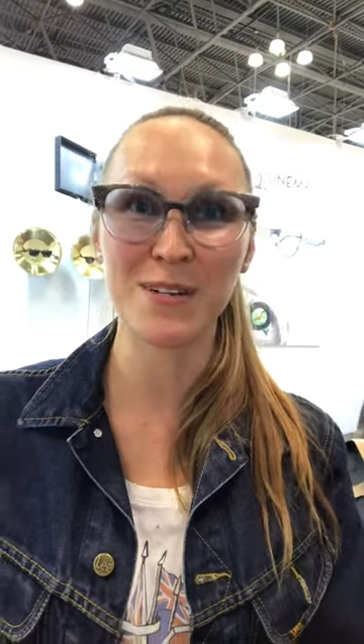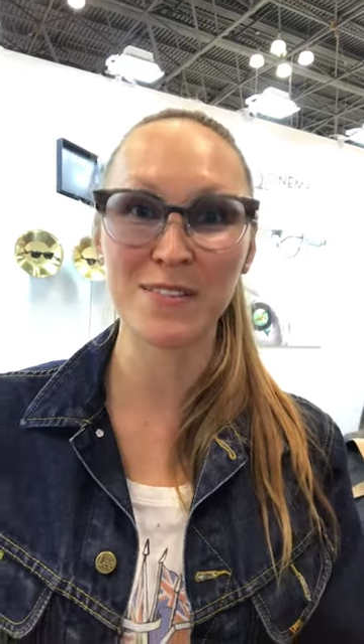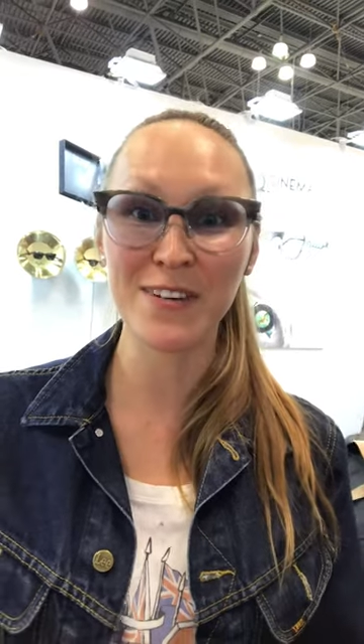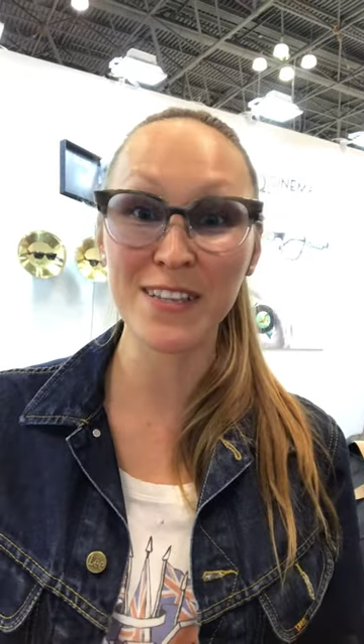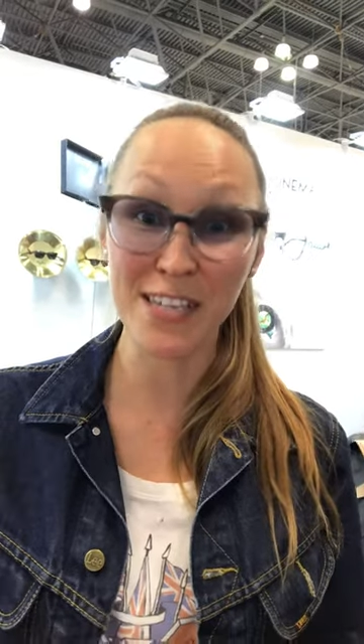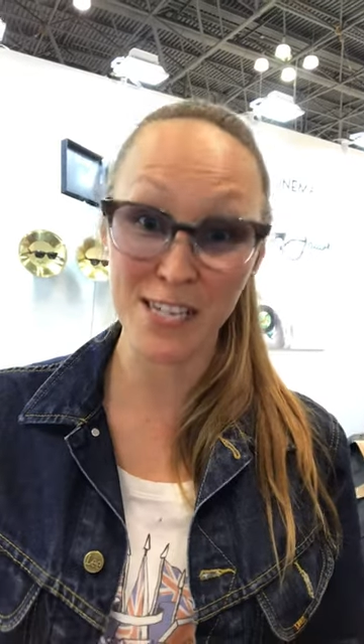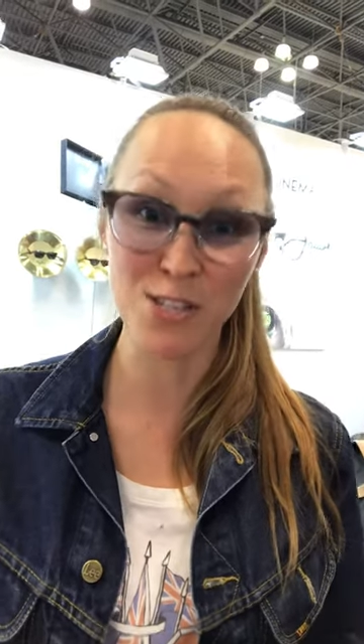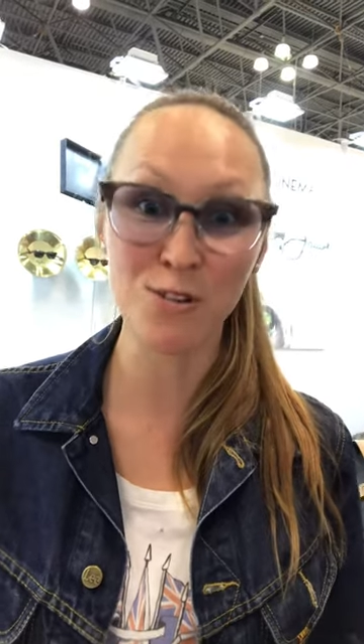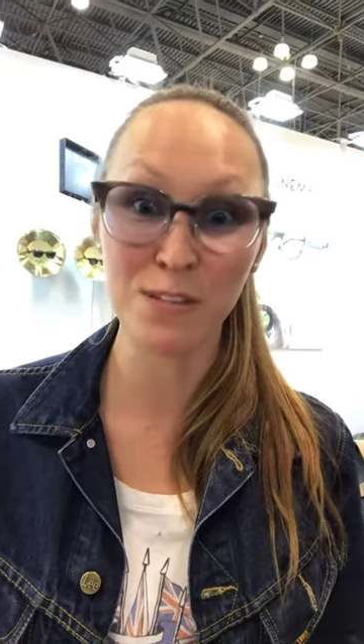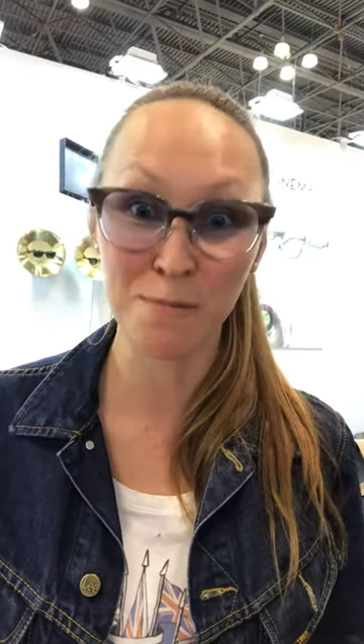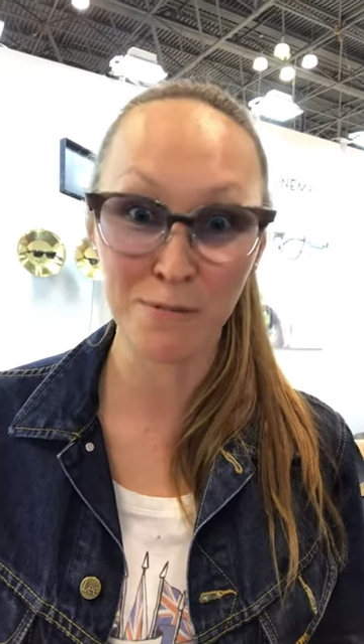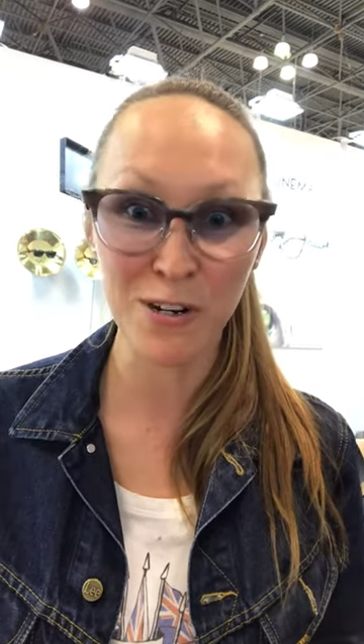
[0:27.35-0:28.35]
but when they
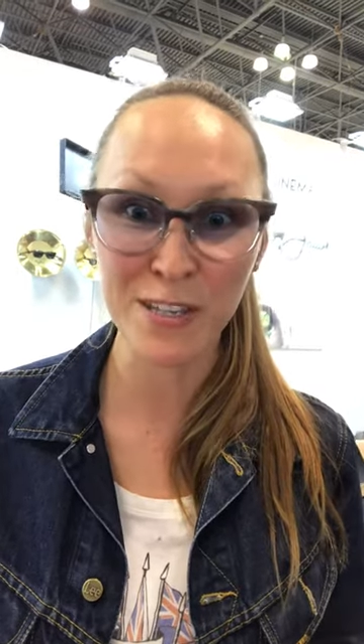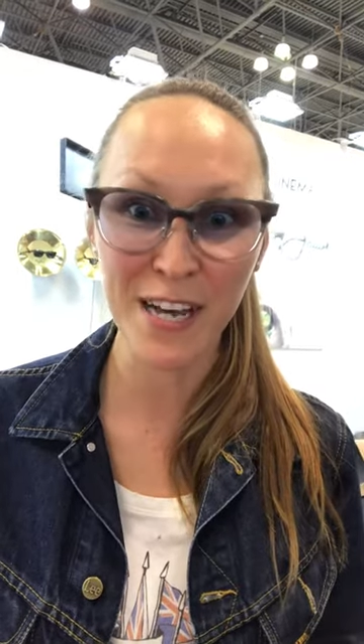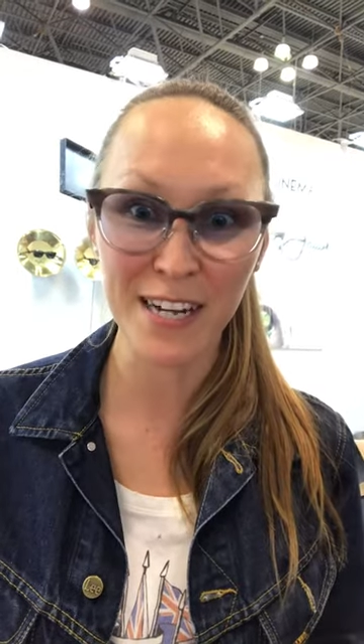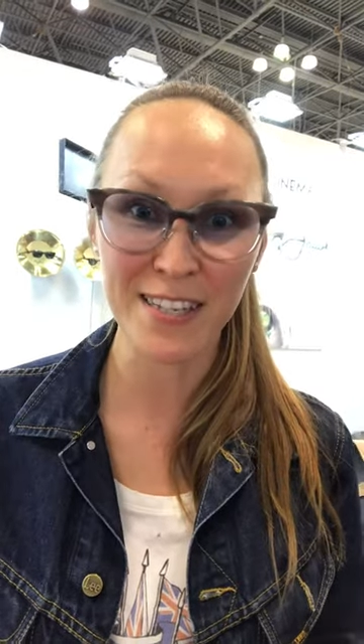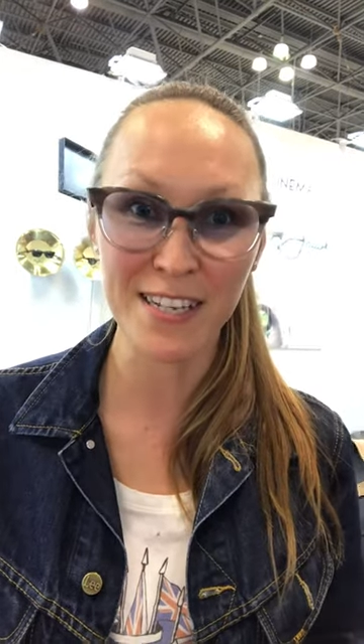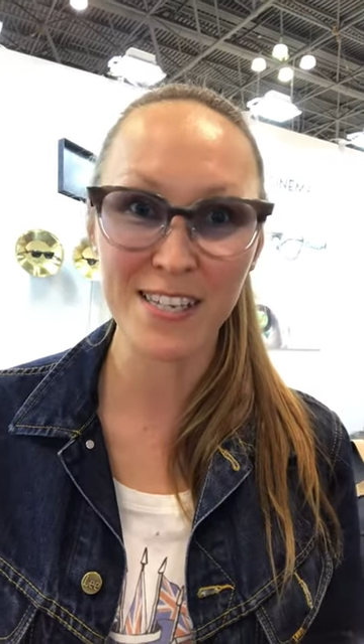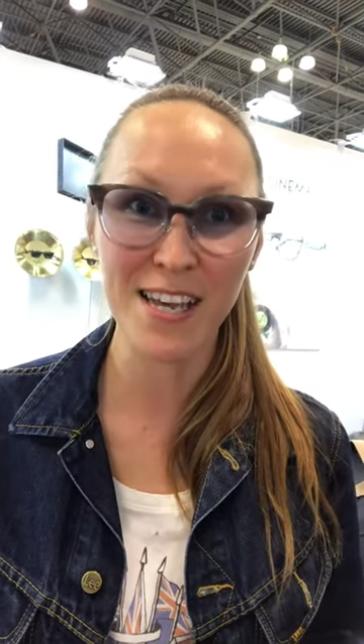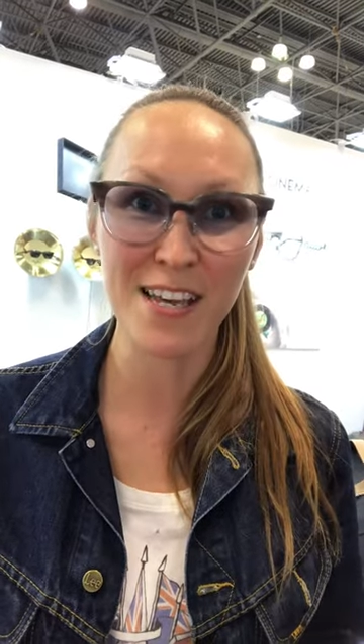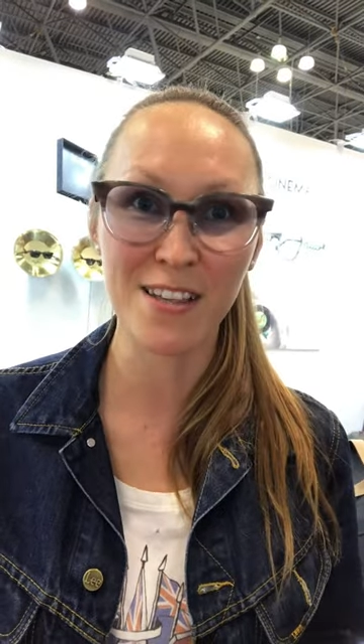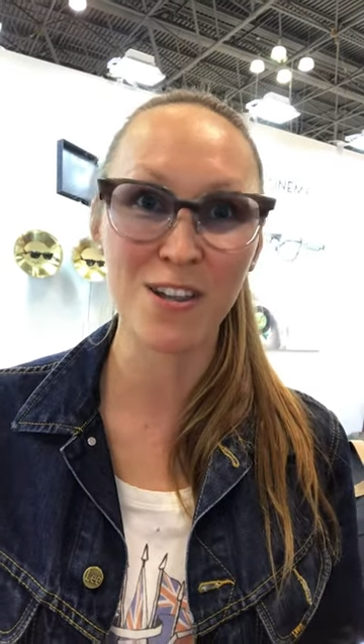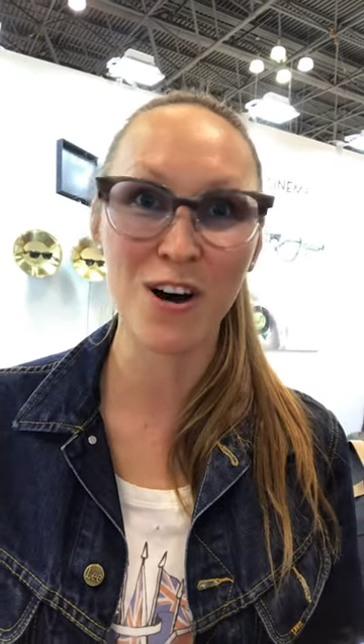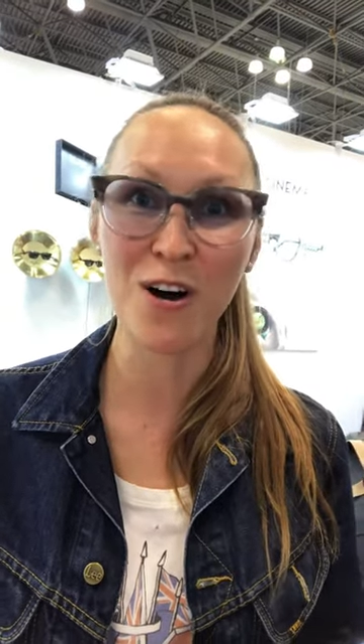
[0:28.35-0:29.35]
saw the product they
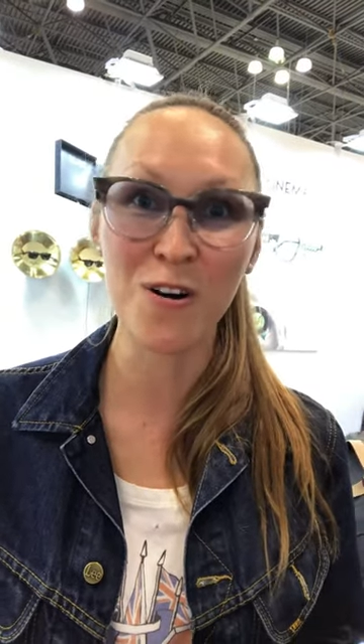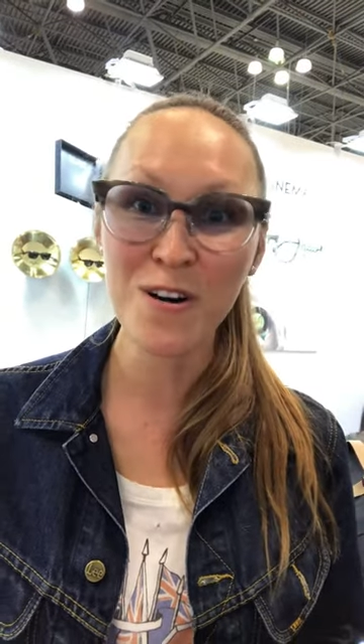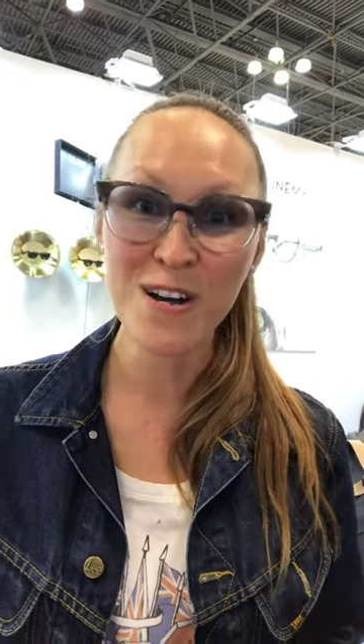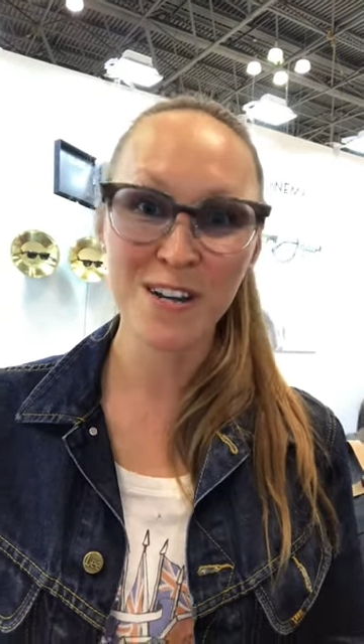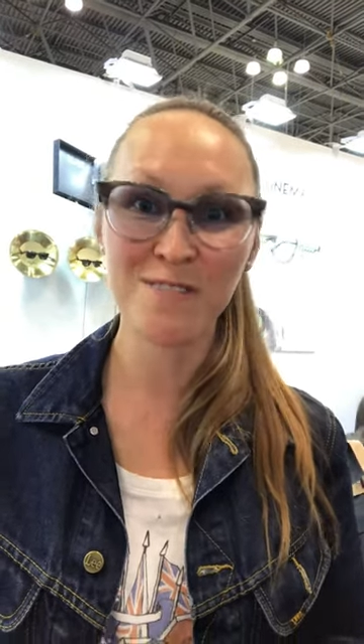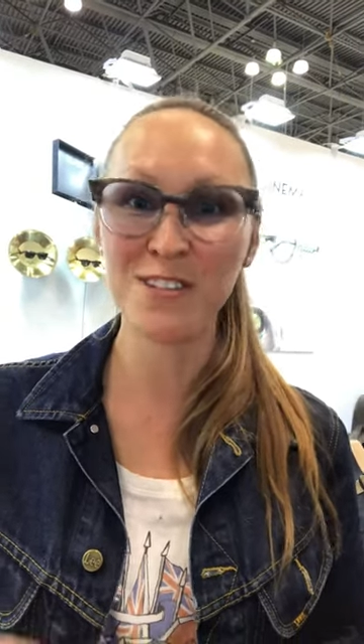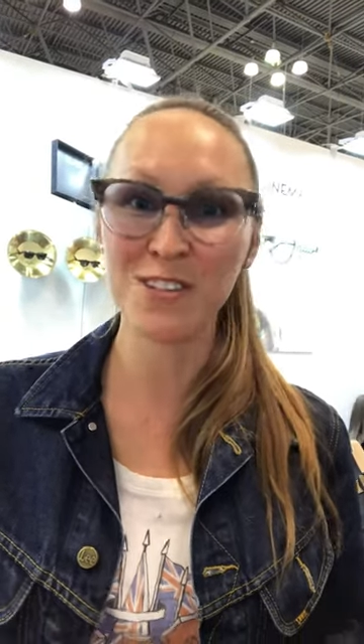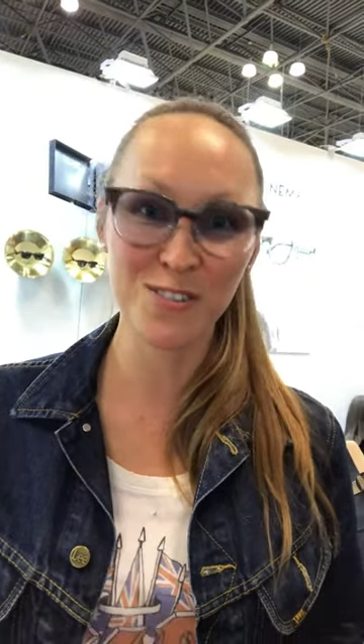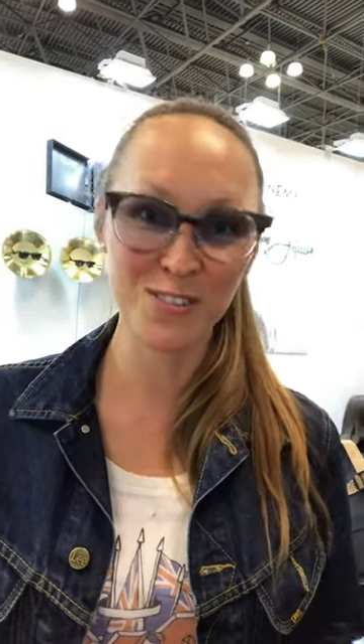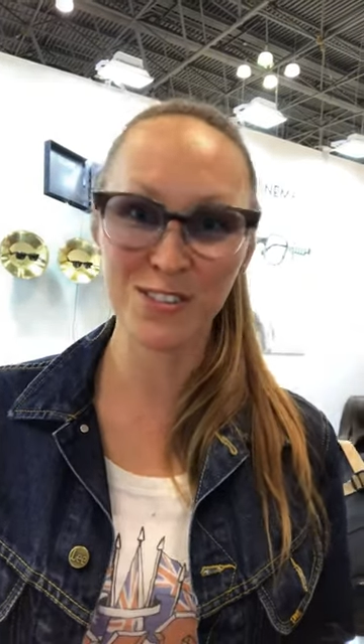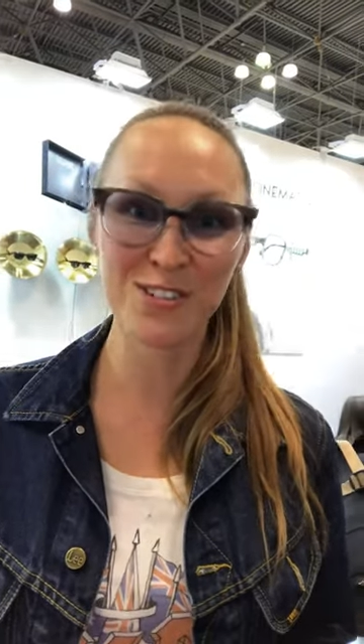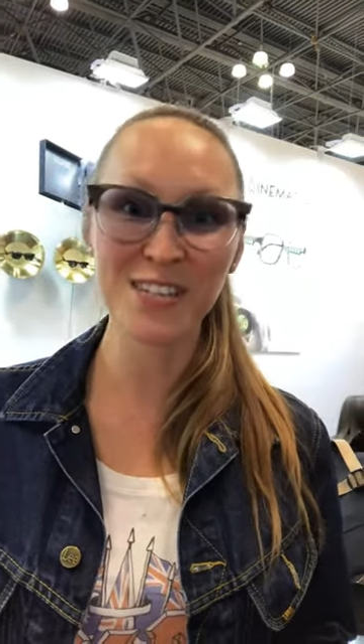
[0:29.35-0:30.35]
say no we
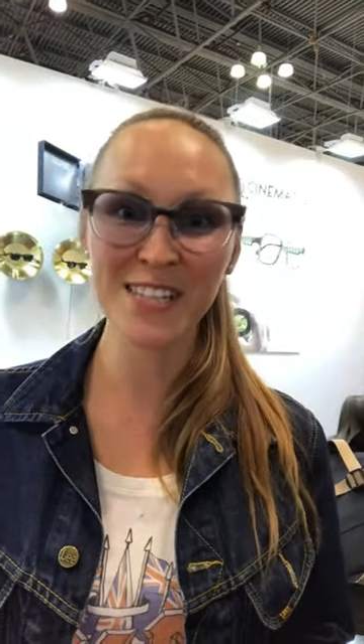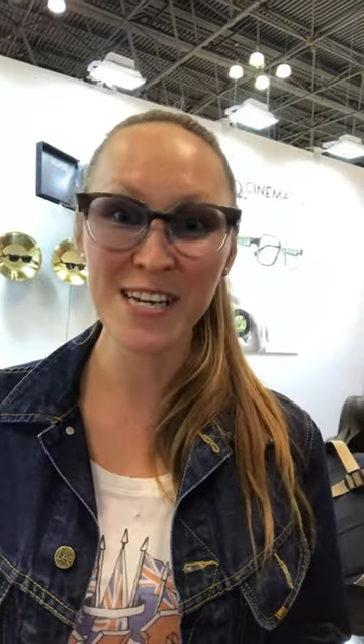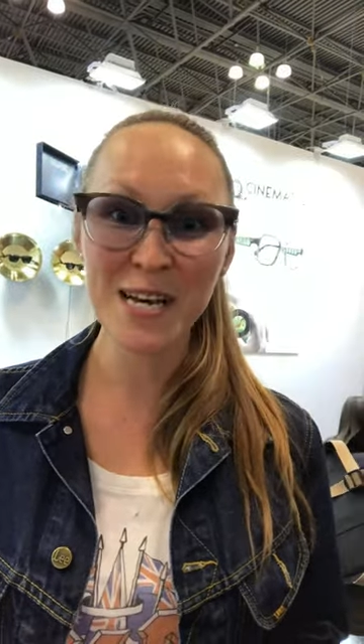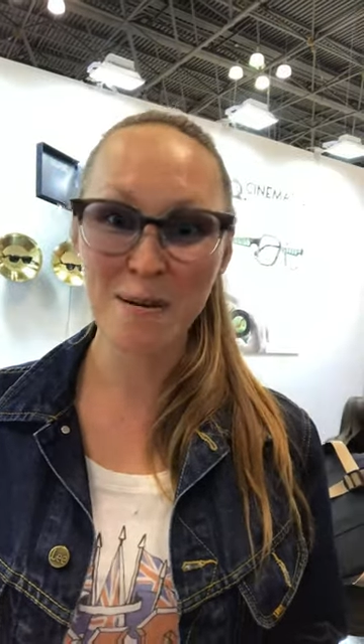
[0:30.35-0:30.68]
don't do it